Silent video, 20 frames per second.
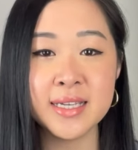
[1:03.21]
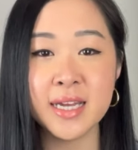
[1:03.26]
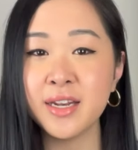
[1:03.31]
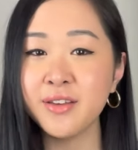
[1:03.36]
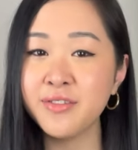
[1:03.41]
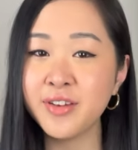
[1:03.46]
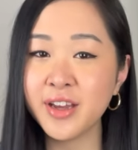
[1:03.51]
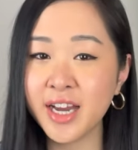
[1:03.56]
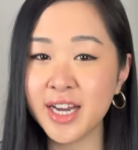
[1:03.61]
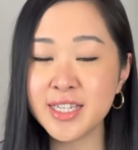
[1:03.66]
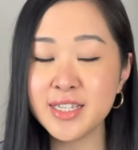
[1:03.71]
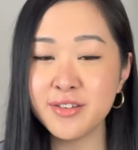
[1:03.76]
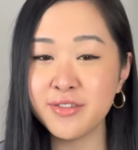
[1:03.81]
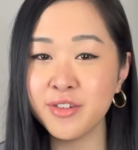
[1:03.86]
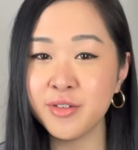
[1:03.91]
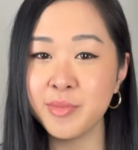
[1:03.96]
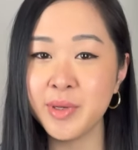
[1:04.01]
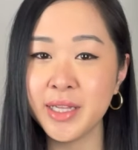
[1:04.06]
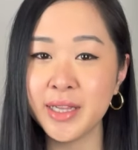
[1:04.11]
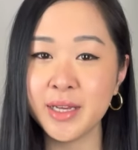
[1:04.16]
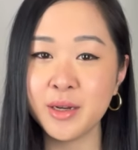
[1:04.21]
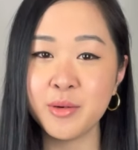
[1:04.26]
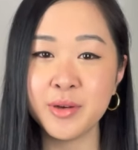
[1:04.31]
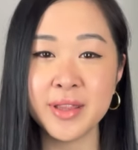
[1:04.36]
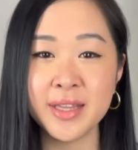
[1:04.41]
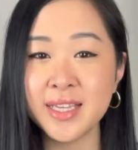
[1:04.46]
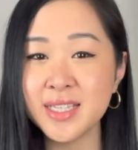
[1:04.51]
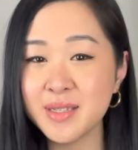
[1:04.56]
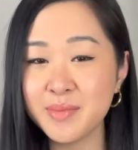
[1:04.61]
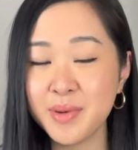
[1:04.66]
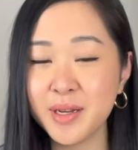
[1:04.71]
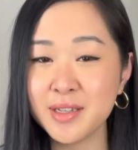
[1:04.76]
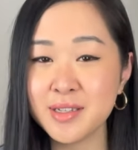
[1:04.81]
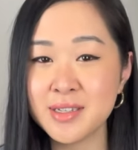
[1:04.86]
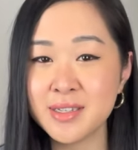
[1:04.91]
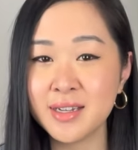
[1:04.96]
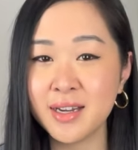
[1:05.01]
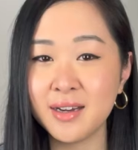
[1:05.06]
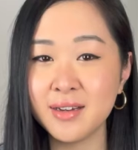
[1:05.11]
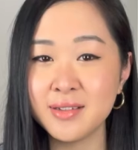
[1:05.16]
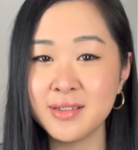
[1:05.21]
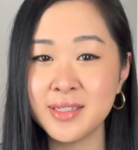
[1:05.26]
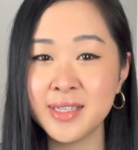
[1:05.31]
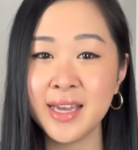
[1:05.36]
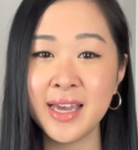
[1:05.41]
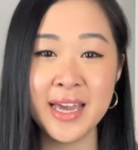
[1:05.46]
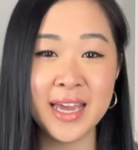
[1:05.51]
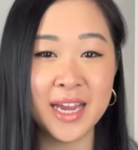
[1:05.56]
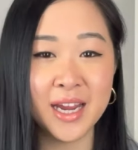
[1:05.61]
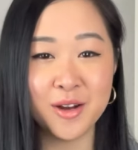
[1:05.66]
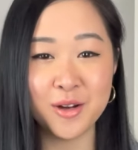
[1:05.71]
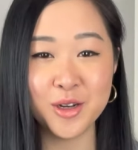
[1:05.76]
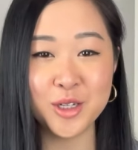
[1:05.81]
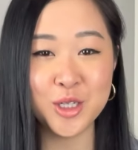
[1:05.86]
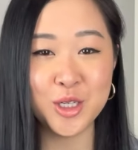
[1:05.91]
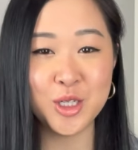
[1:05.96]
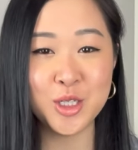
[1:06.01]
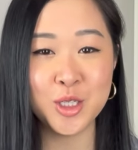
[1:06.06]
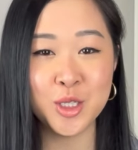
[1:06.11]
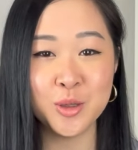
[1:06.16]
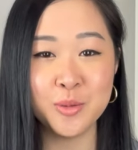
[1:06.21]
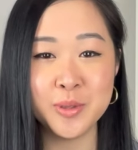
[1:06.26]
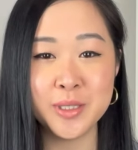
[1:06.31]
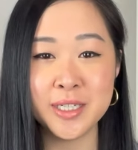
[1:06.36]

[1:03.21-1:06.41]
And if you guys are familiar with Isabel Styles here on YouTube,